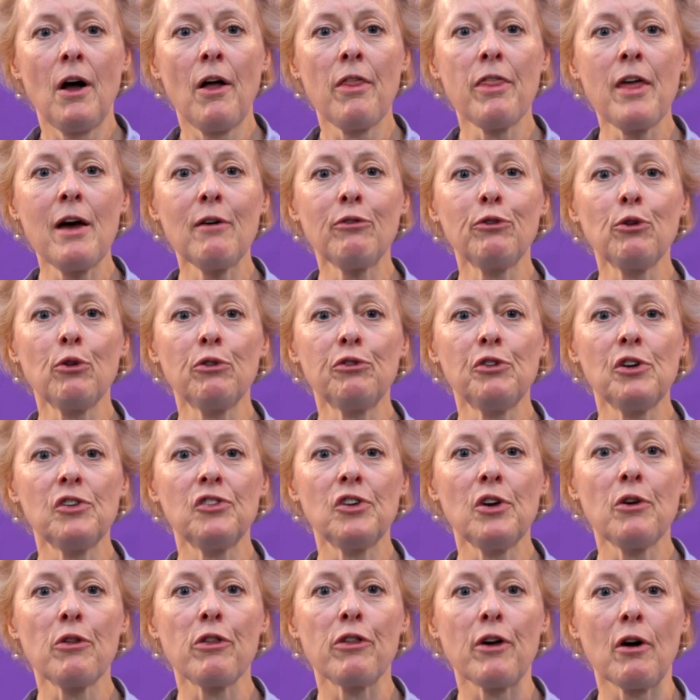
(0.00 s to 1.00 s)
and therefore
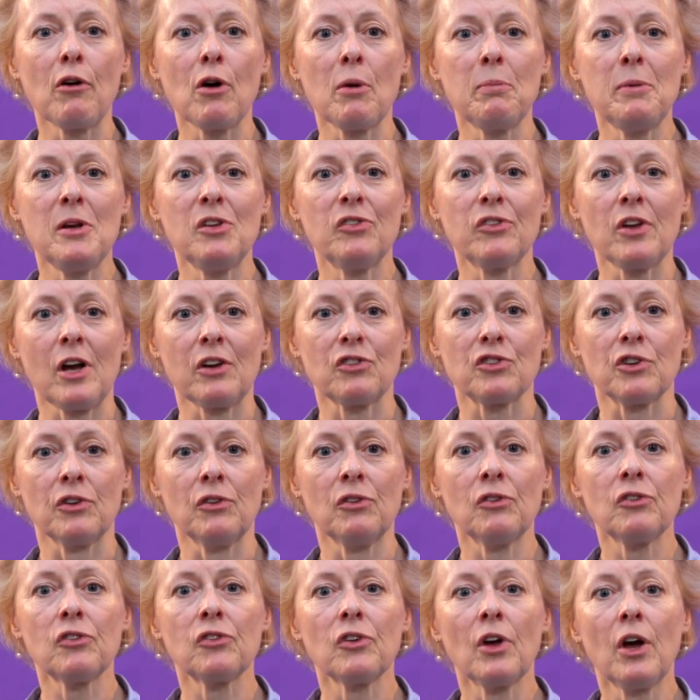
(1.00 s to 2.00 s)
physiotherapy
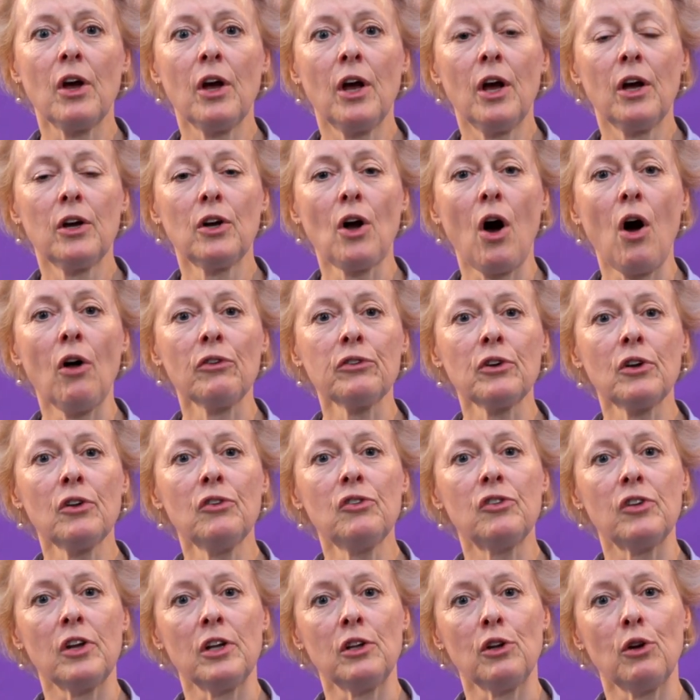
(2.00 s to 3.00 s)
sessions can't
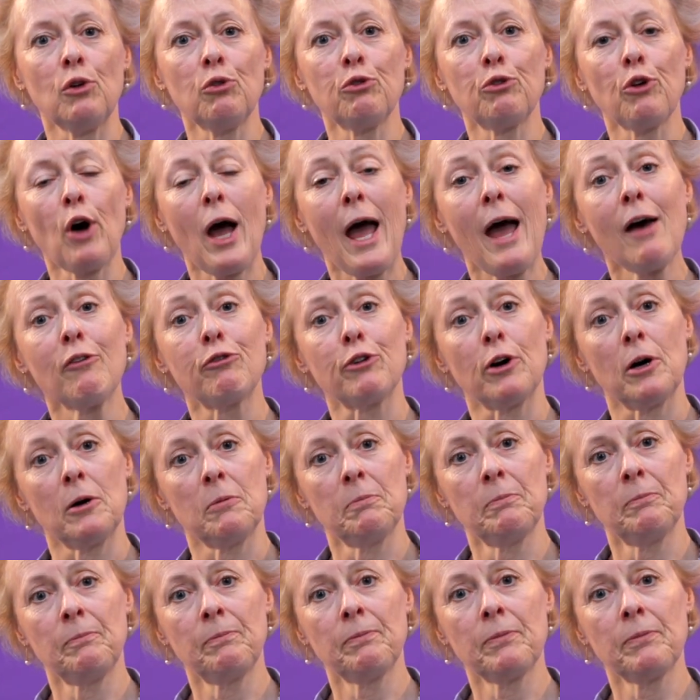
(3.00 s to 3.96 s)
continue forever.